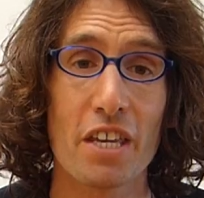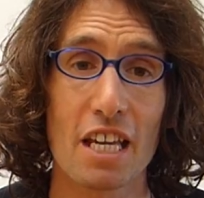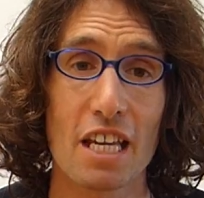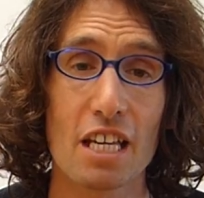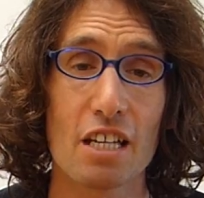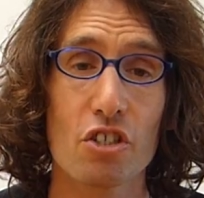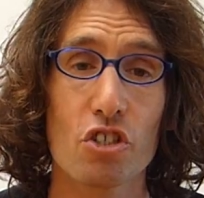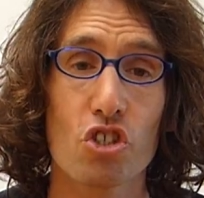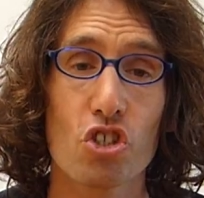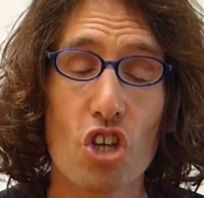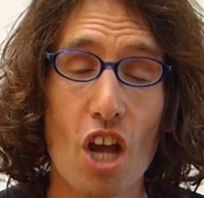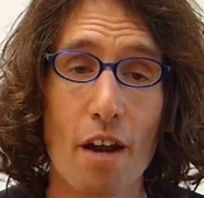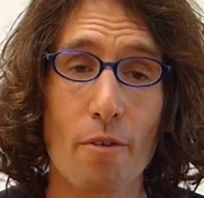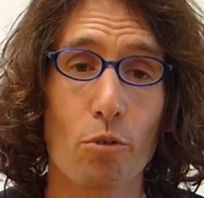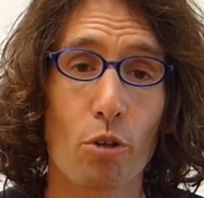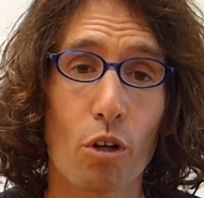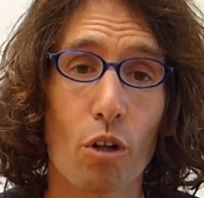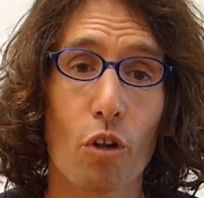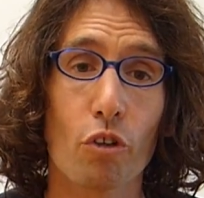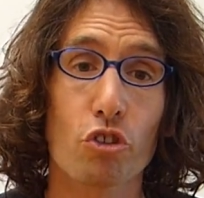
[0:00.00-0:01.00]
in
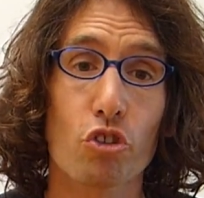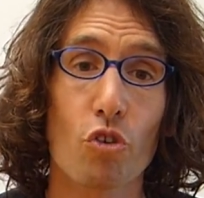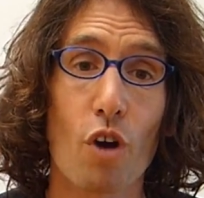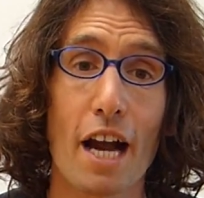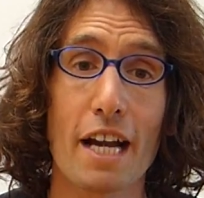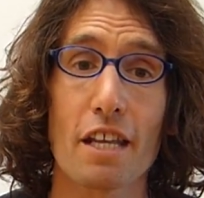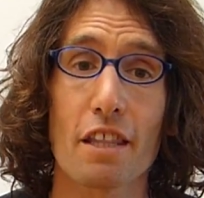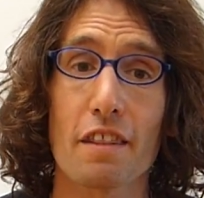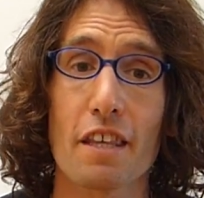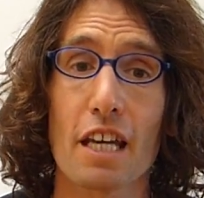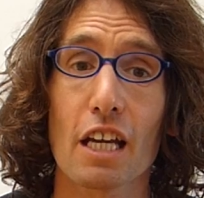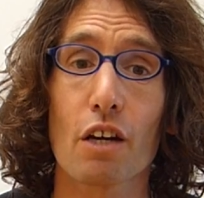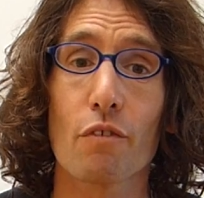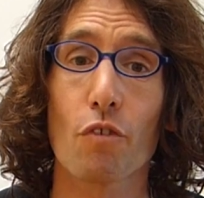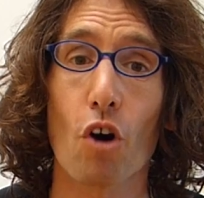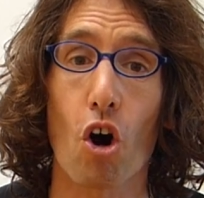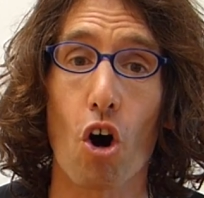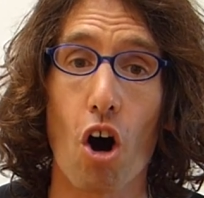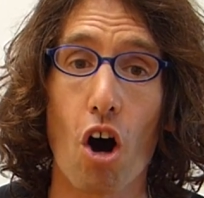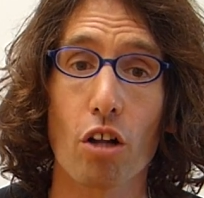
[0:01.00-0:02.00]
general, try to think of
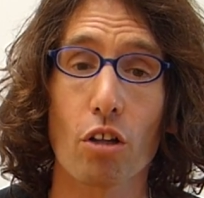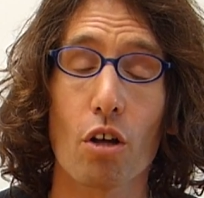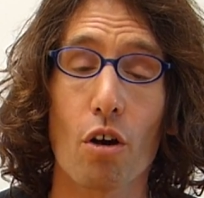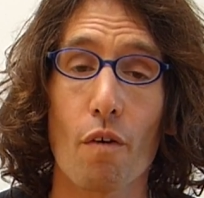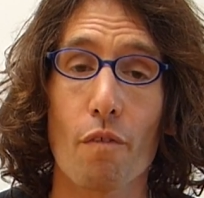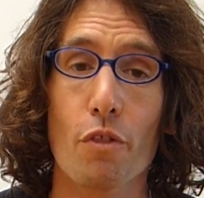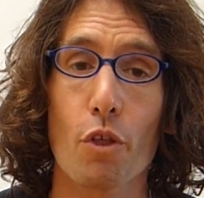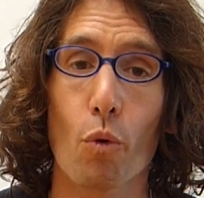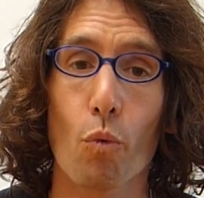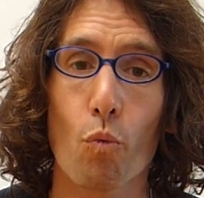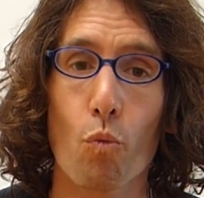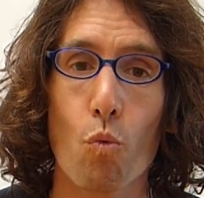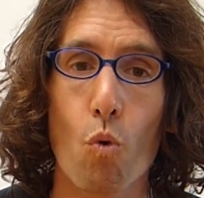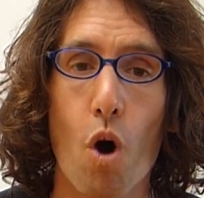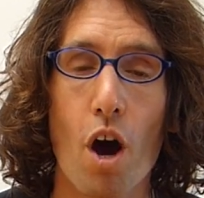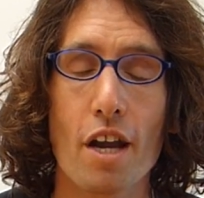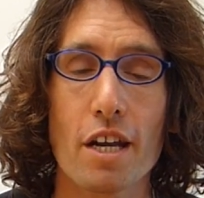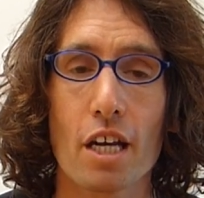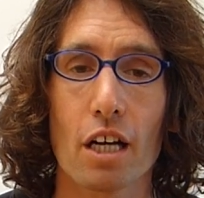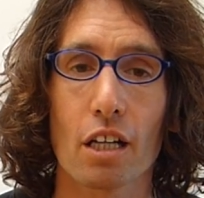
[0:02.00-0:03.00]
all of the
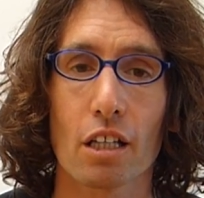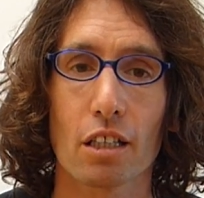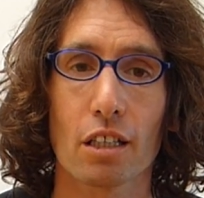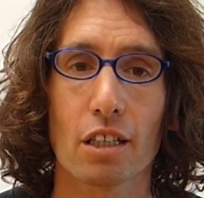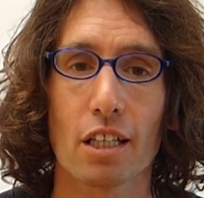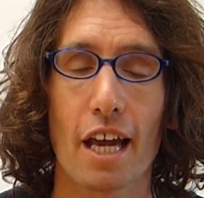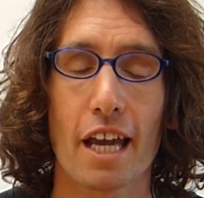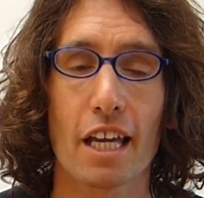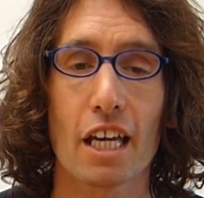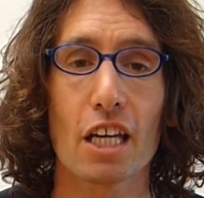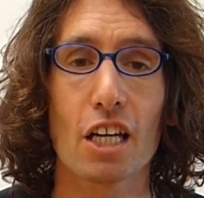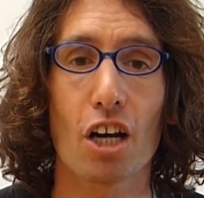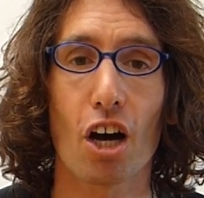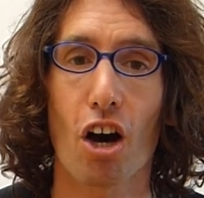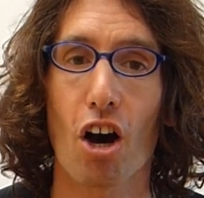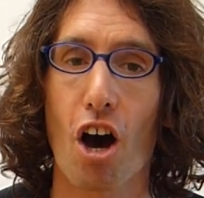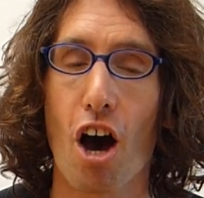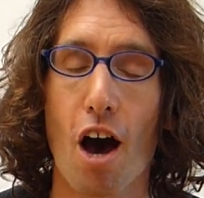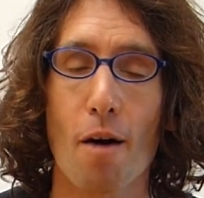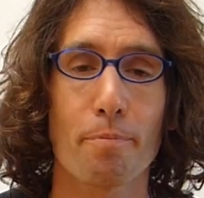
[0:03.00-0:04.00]
one-legged
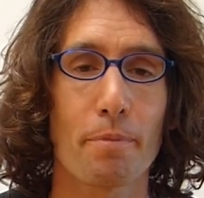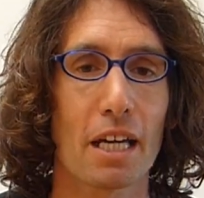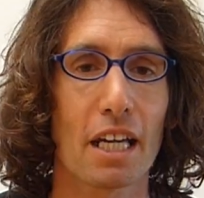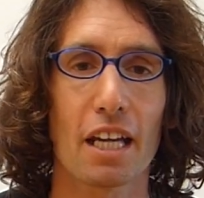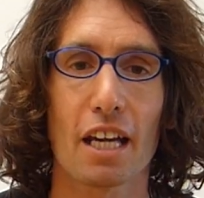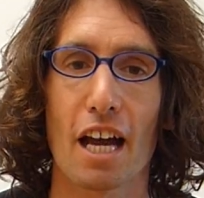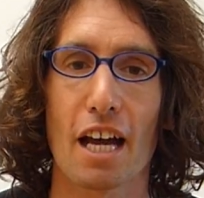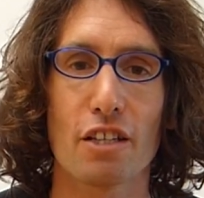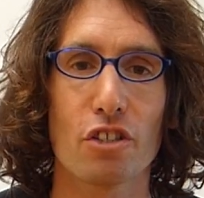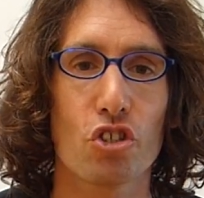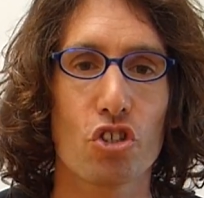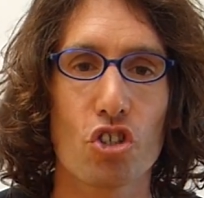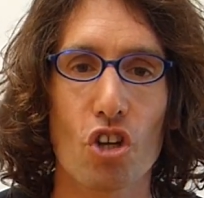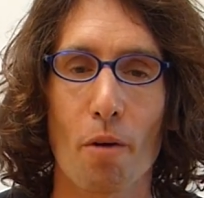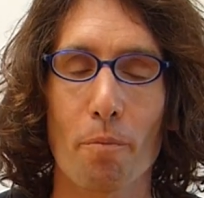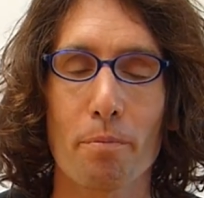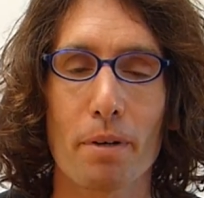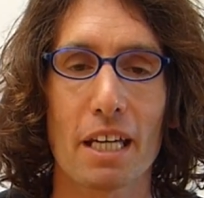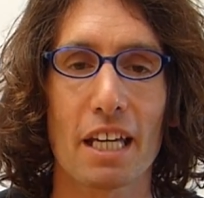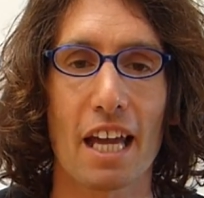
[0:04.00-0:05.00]
hopping and
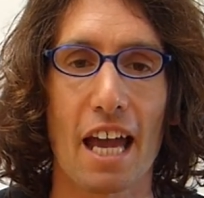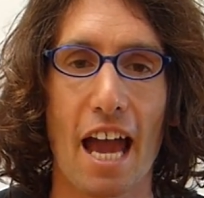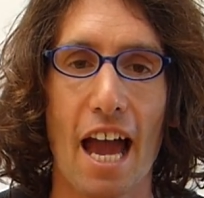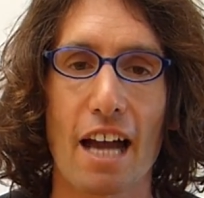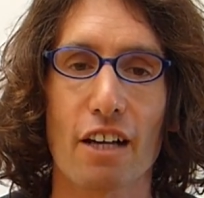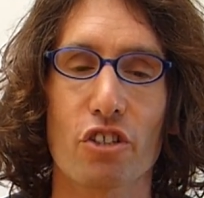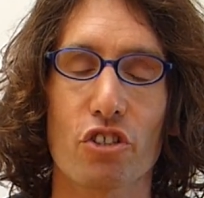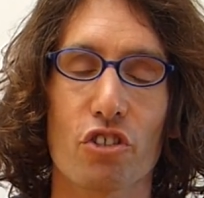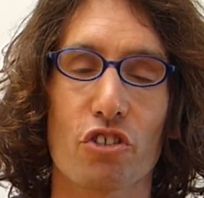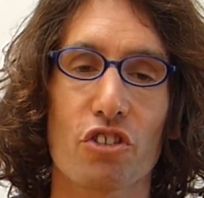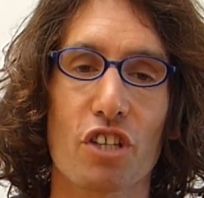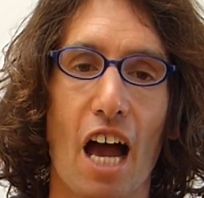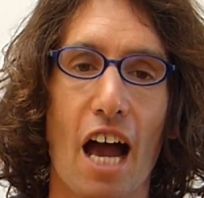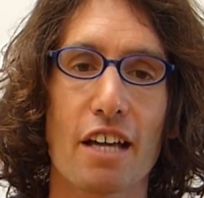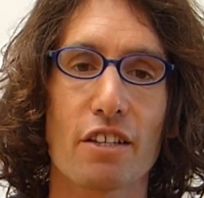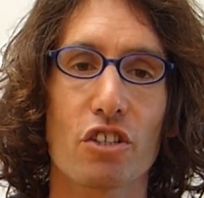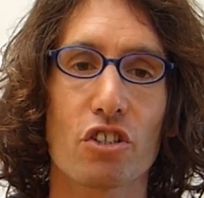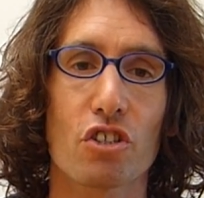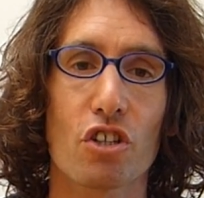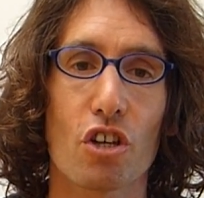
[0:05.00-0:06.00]
jumping
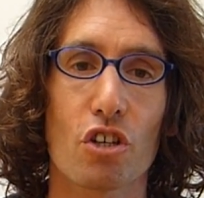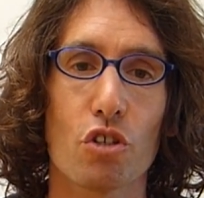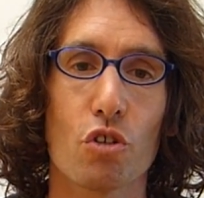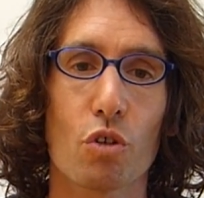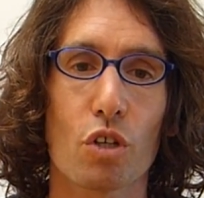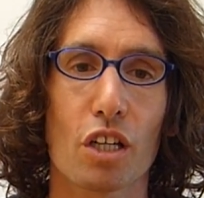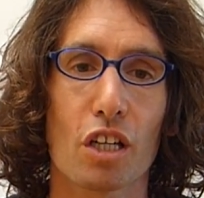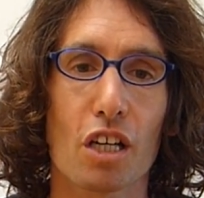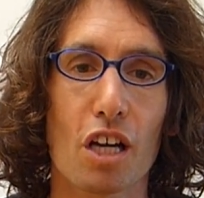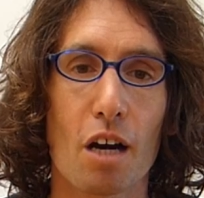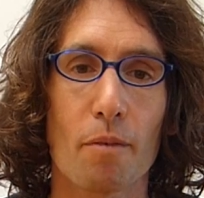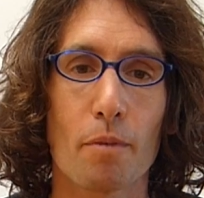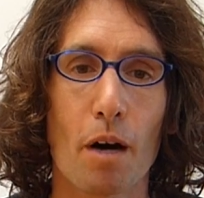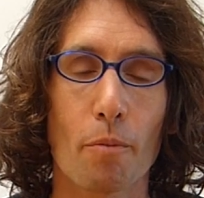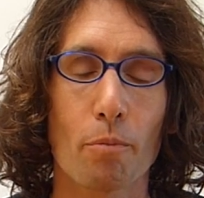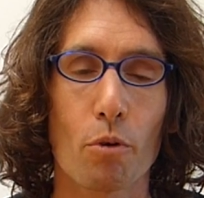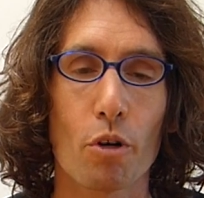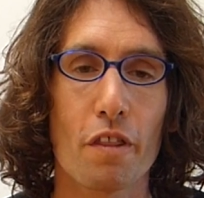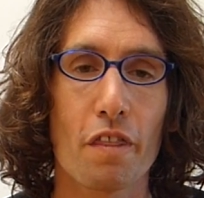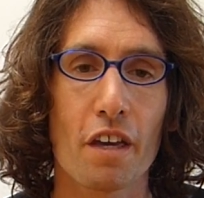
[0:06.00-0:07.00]
exercises you can come up
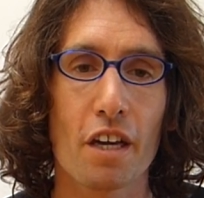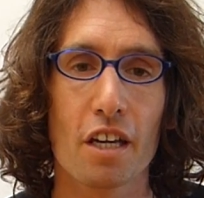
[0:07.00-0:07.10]
with,